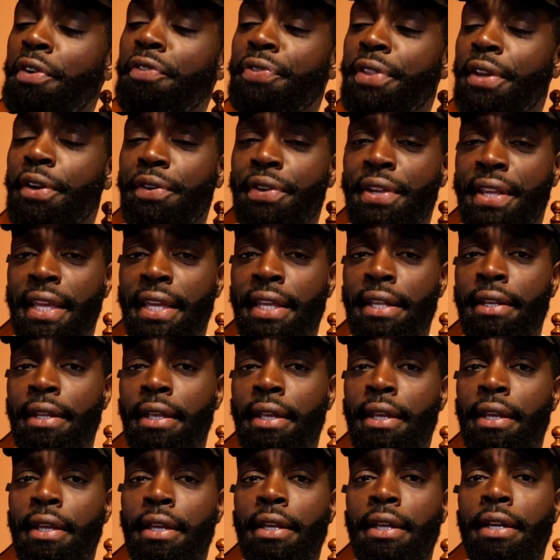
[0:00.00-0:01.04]
with their
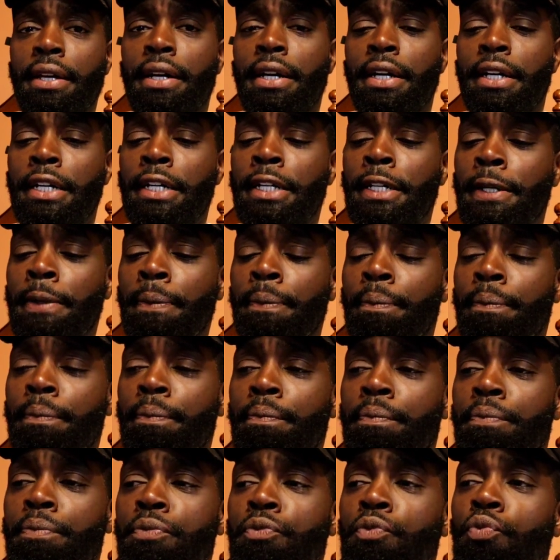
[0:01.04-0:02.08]
kit,
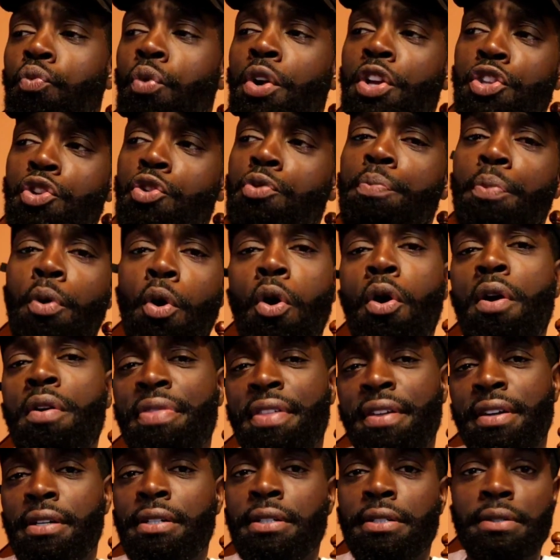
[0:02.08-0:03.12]
um, when you pour
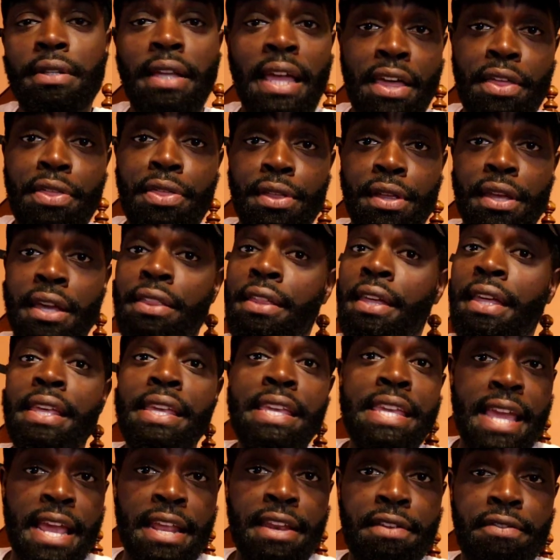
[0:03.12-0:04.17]
in the F, uh, the
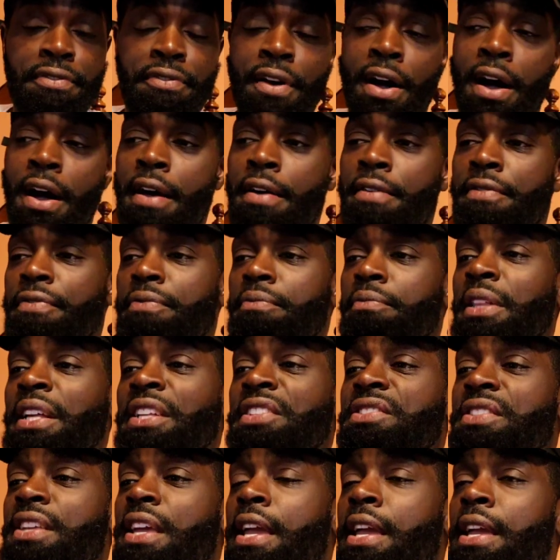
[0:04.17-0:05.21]
E85,
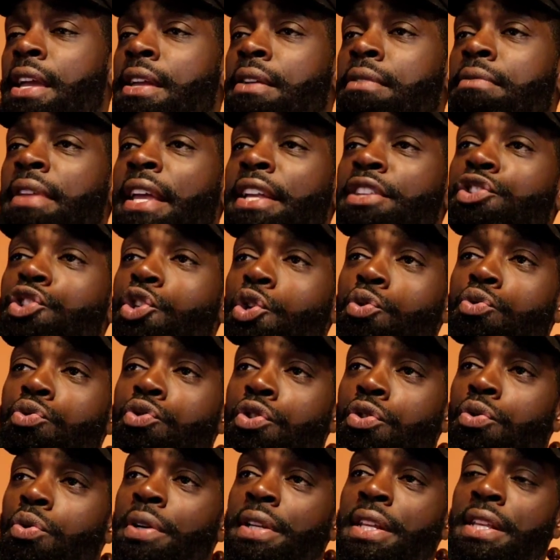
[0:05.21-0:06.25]
let's say they
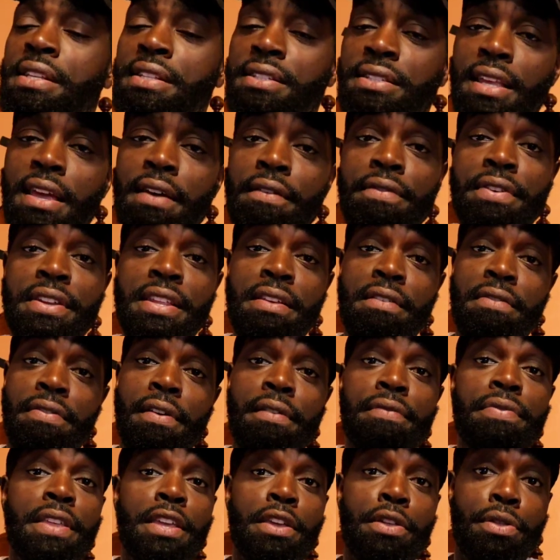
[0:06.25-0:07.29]
tune you on E70,
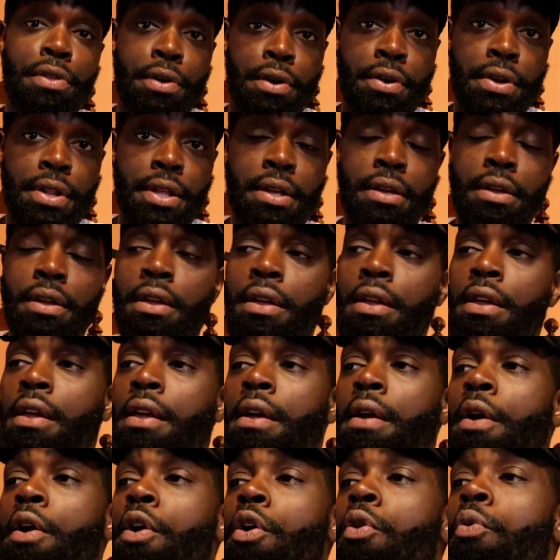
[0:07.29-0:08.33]
50, 30
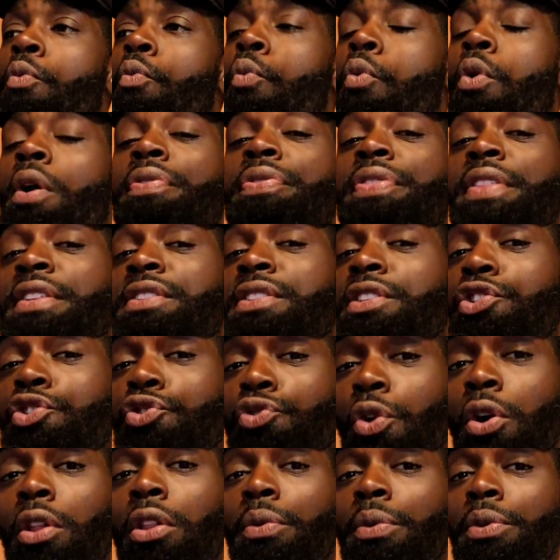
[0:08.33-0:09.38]
what this
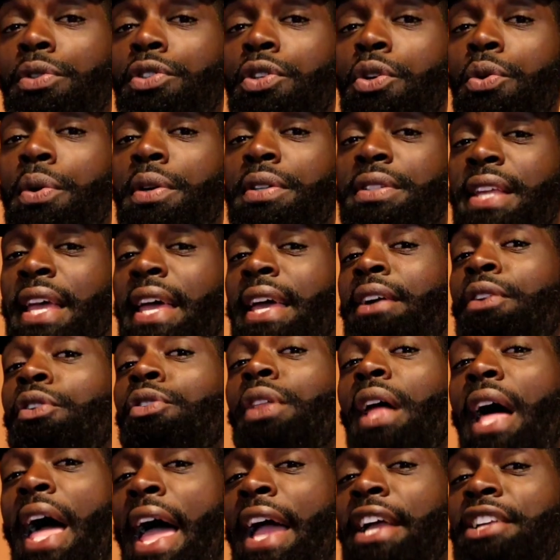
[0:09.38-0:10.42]
controller will do is
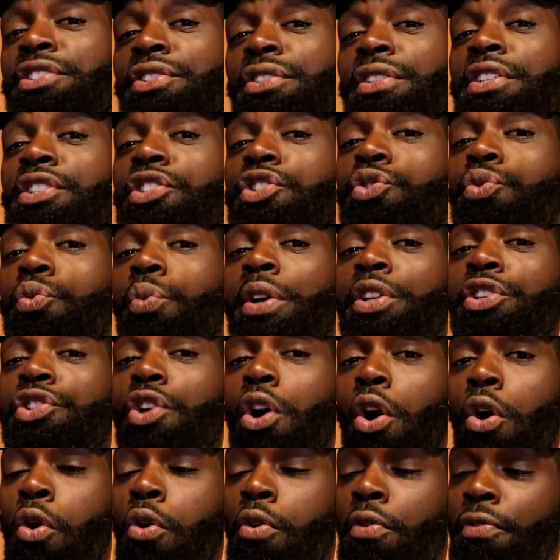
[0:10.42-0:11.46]
it'll actually
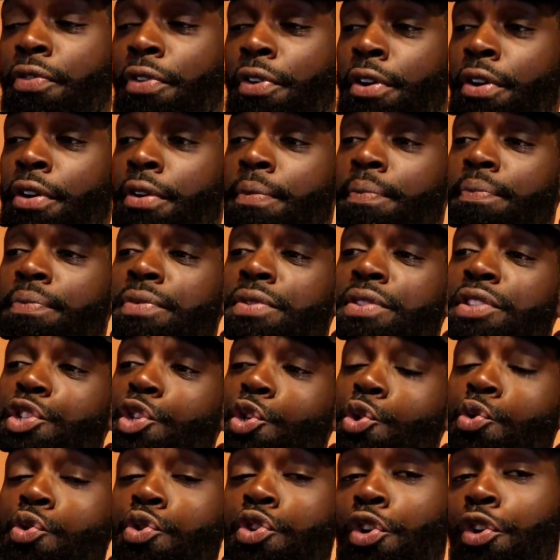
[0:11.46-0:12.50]
switch over
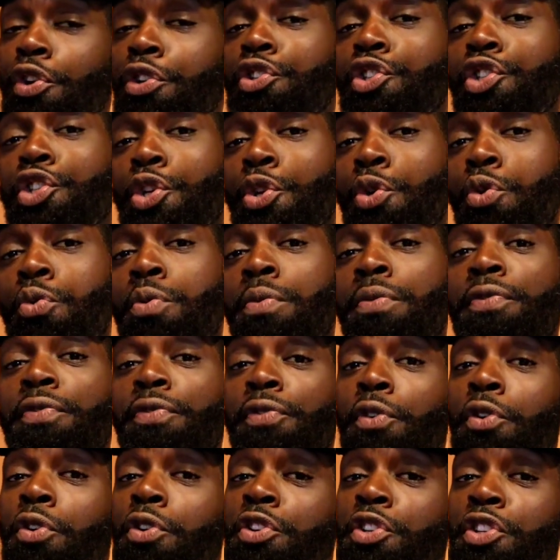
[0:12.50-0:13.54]
to your tune
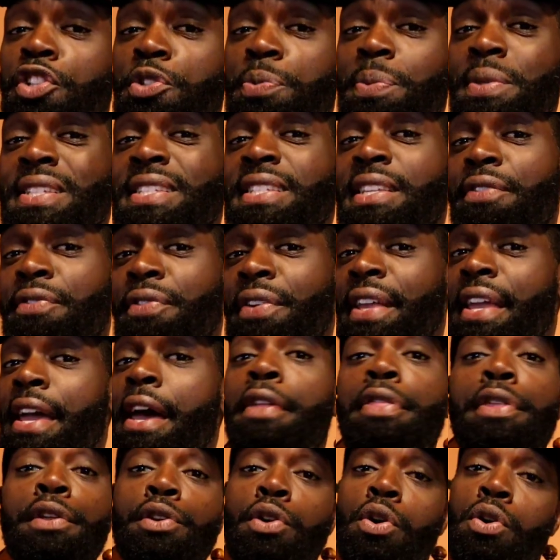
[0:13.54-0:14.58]
for the specific
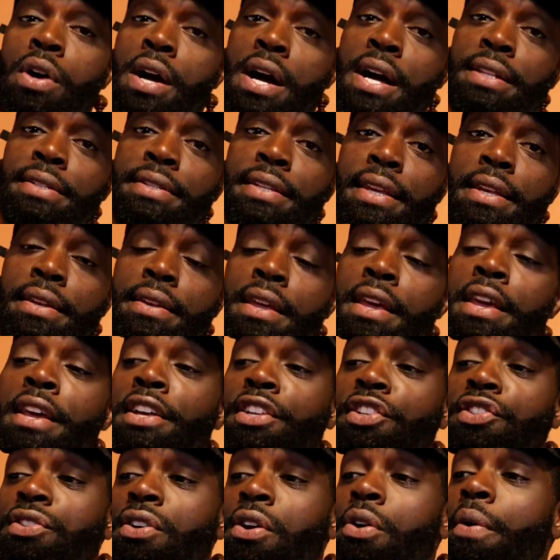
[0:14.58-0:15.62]
ethanol content.
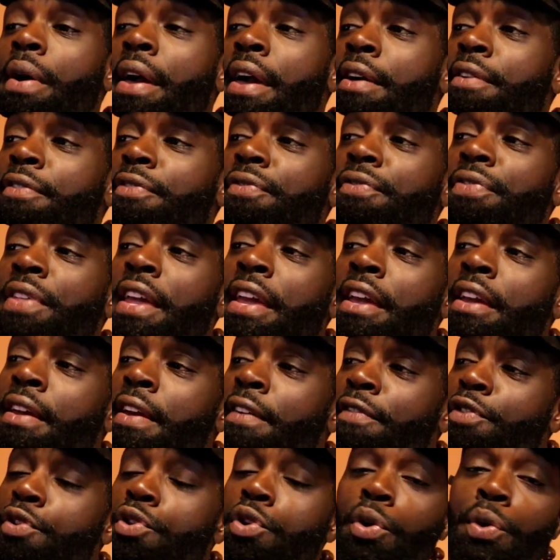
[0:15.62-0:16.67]
So if they
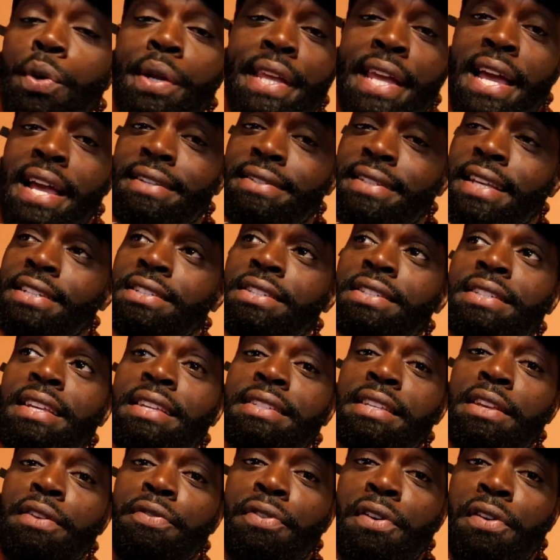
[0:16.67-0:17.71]
if you go to a gas station
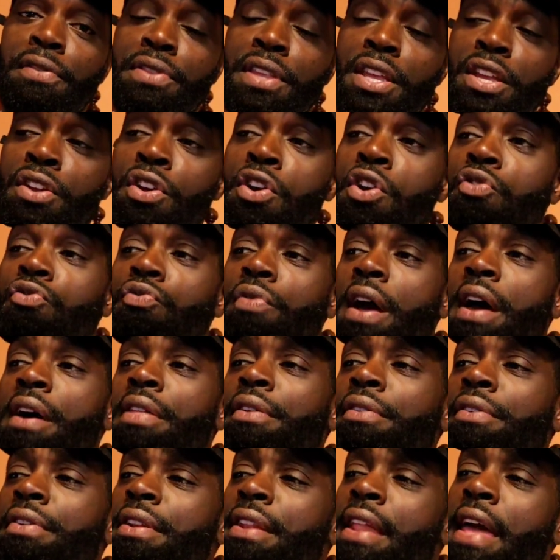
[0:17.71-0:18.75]
says E50,
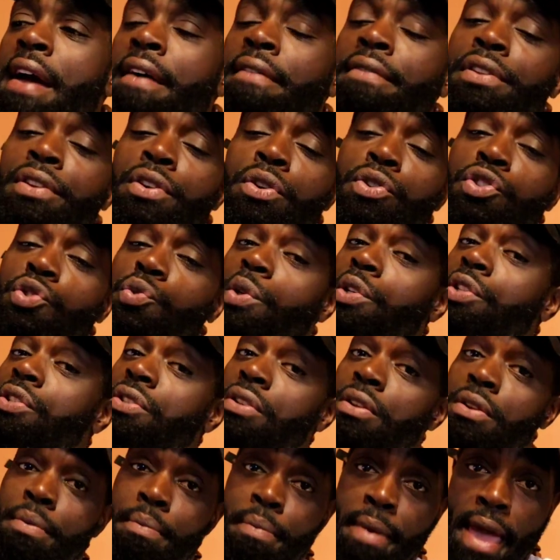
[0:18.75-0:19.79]
rather than having to go
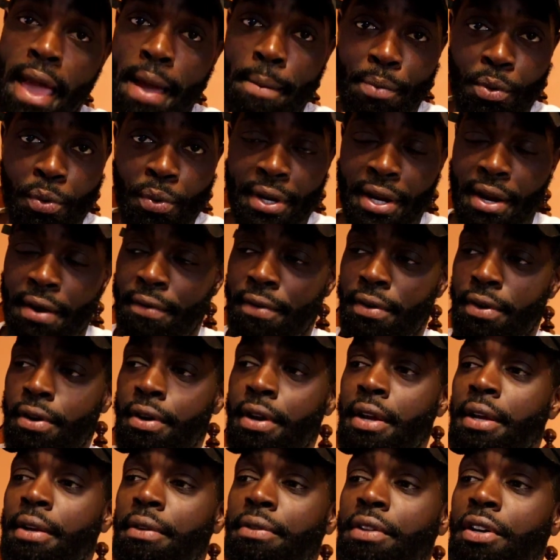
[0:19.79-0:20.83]
switch to the map or
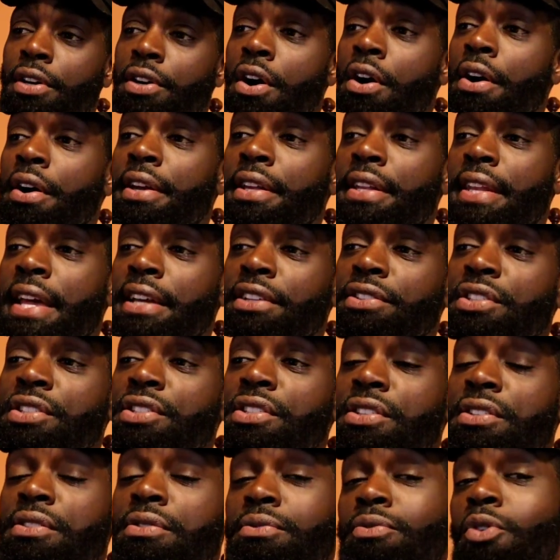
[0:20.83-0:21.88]
whatever, the car can
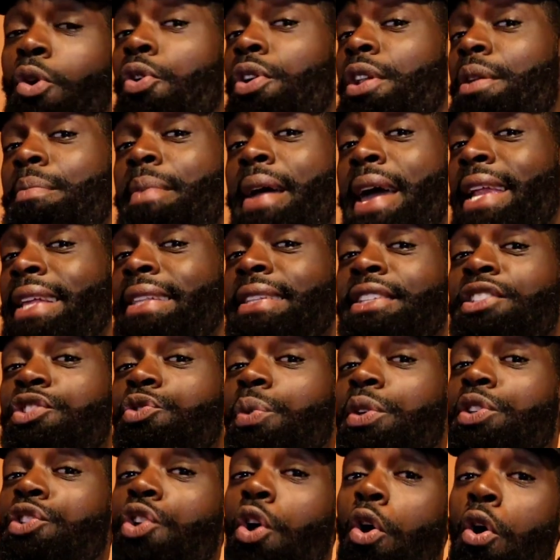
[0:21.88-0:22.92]
actually just automatically
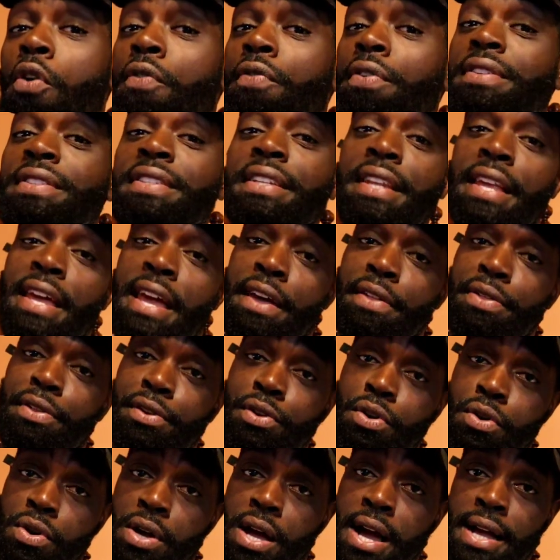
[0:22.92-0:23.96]
switch over to the
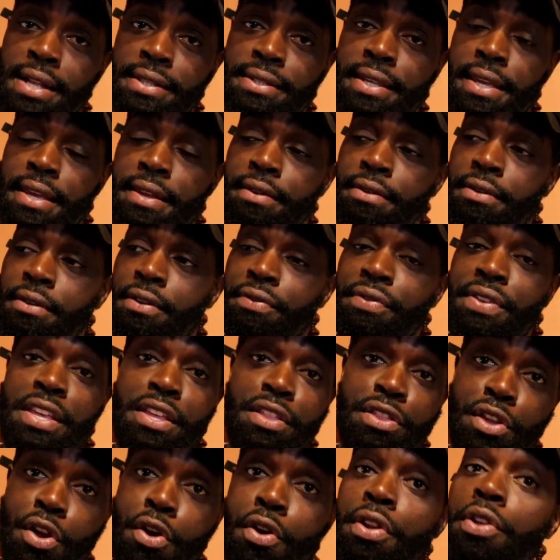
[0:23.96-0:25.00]
ethanol content of
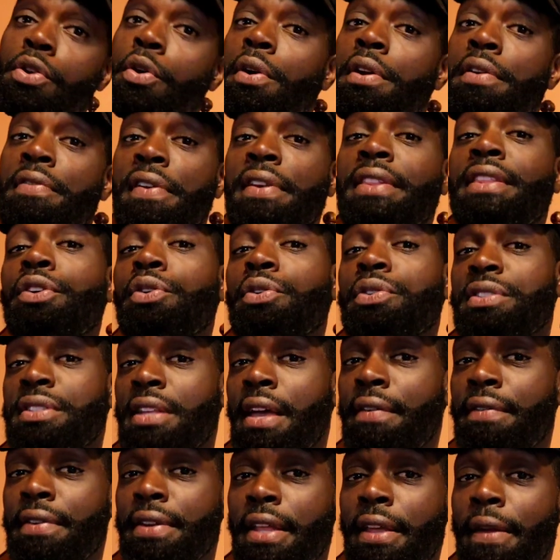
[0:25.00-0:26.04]
E30 or E50 or
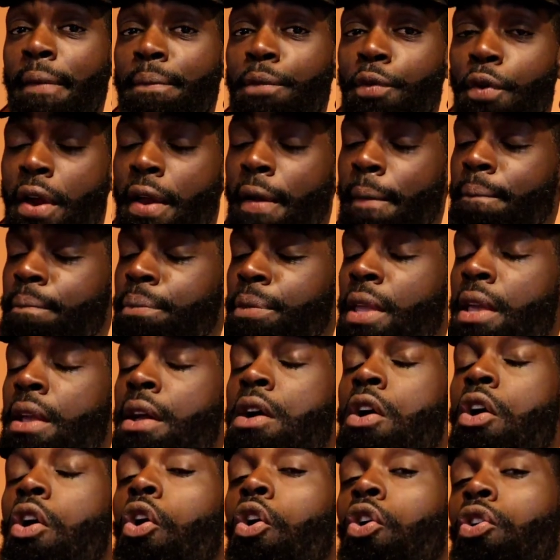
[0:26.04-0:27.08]
70, right?
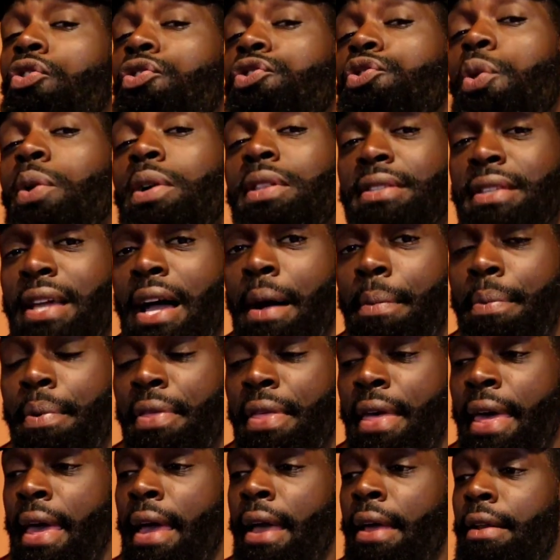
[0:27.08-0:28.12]
Also on top
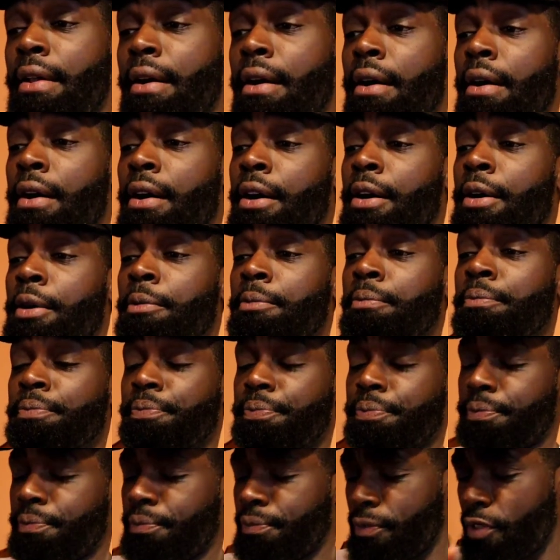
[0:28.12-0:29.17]
of that,
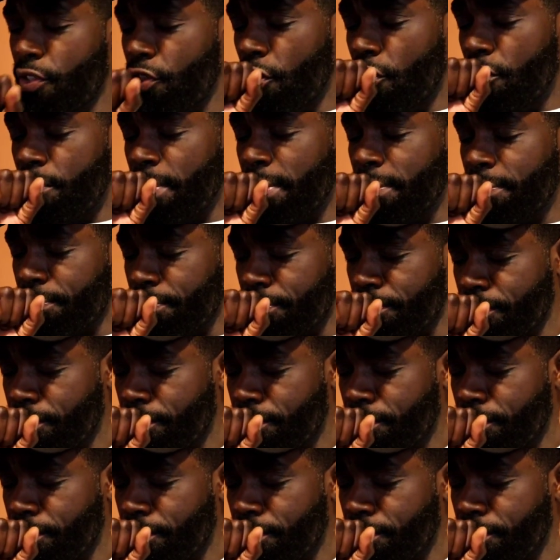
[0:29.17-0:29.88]
um, excuse me,